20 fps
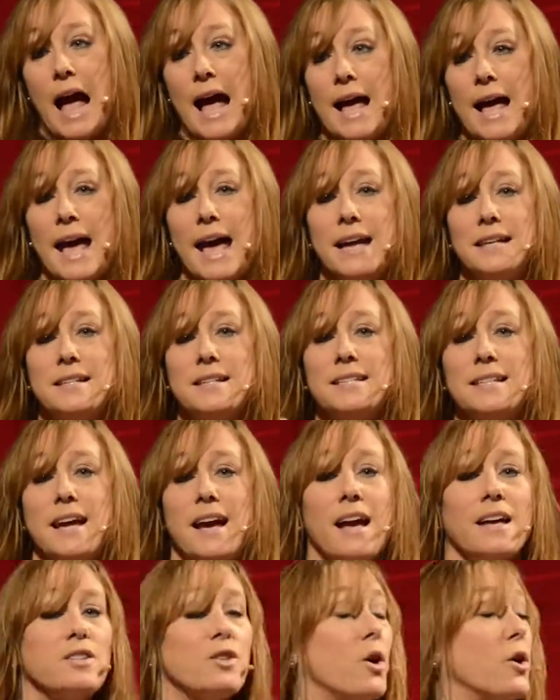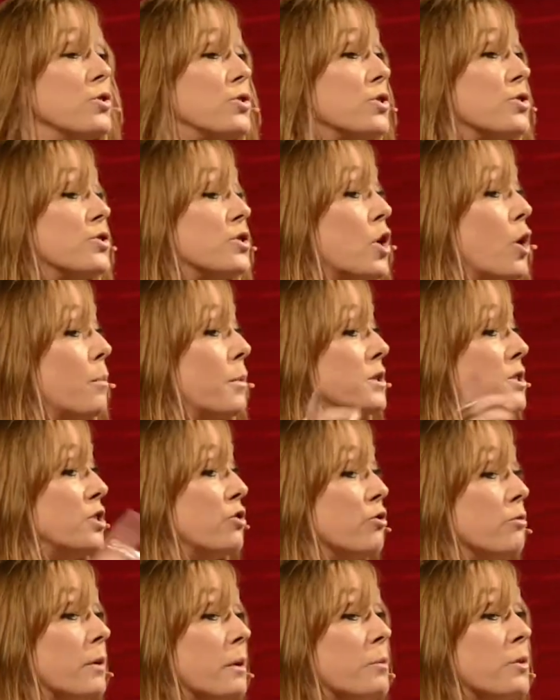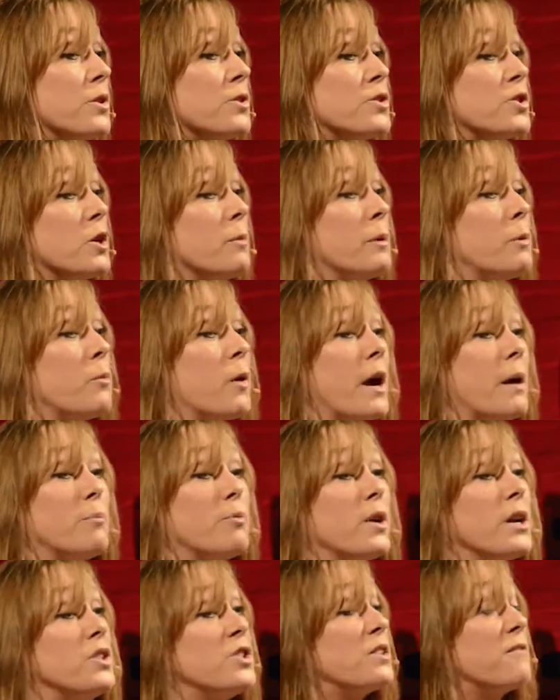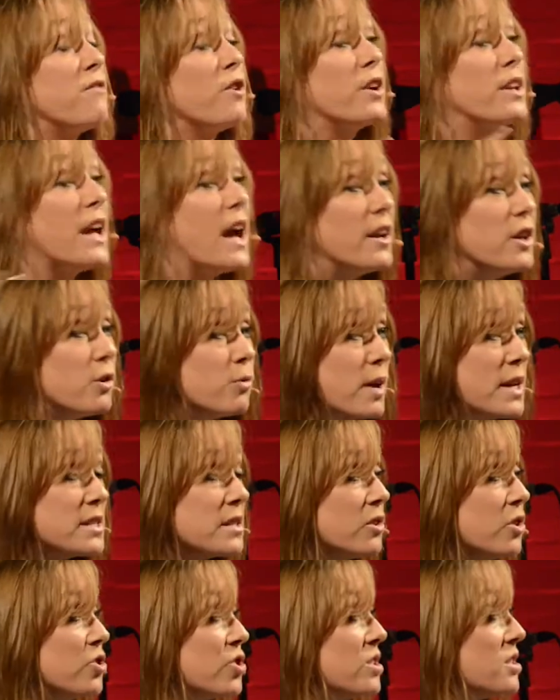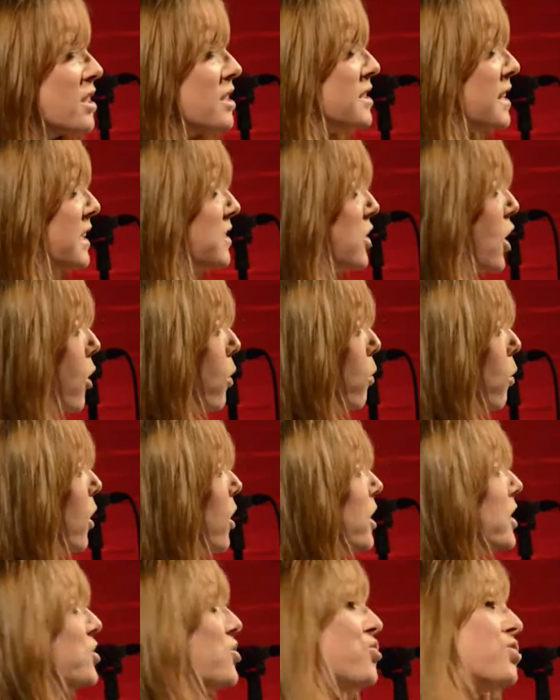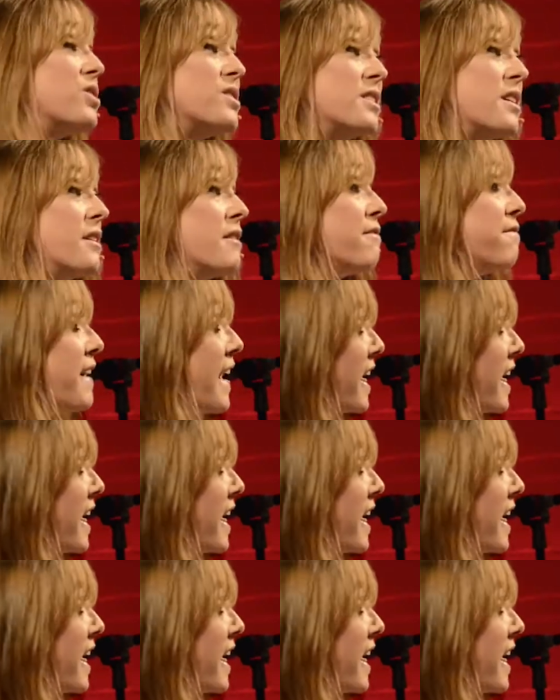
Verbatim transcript: I hate to say I told you so, but do you remember the sermon where I preached, forget your resolutions because they don't work because you're just going to